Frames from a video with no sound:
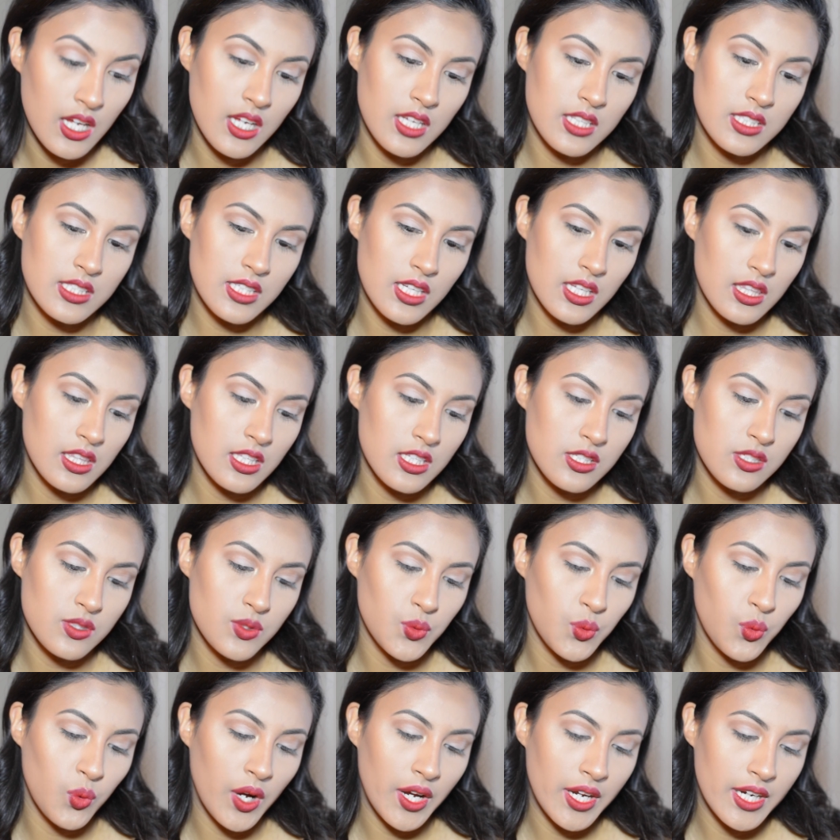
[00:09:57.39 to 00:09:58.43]
It's like this
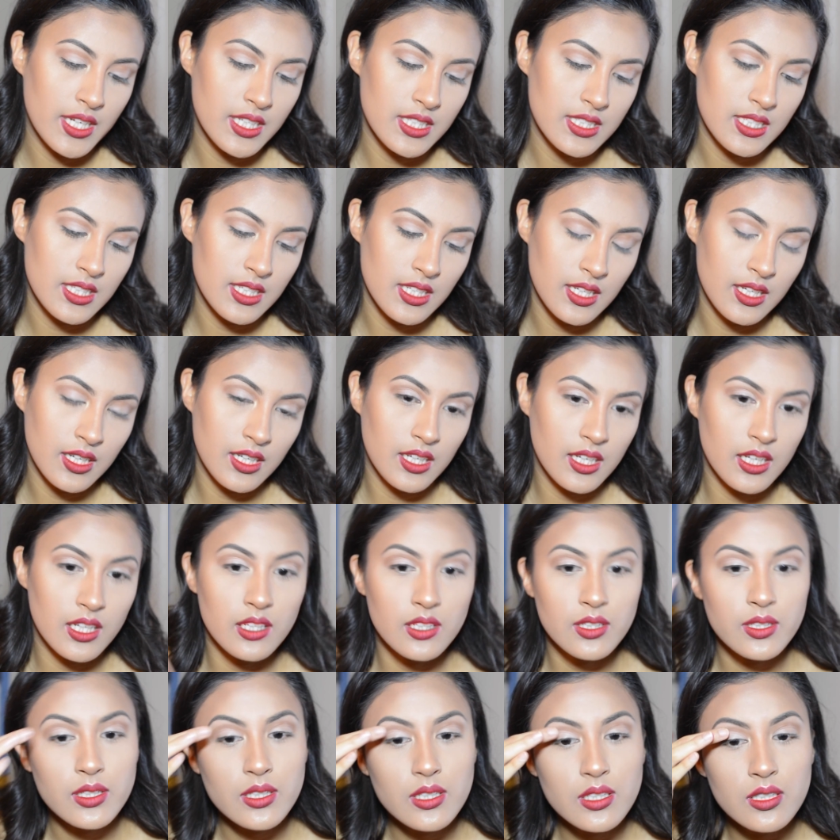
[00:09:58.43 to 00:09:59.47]
white
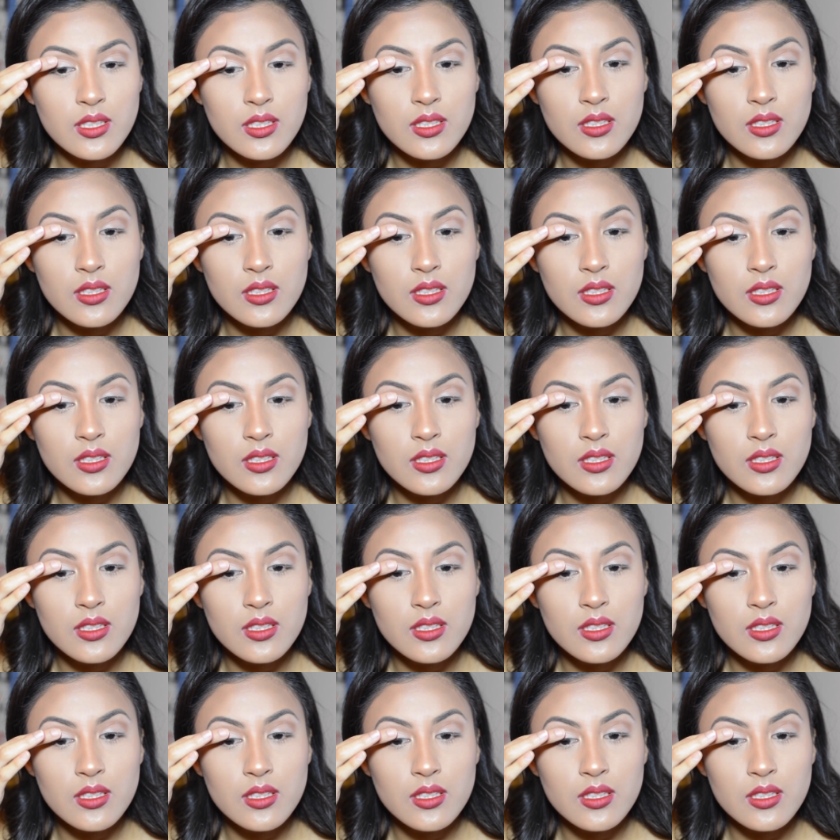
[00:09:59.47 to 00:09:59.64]
color,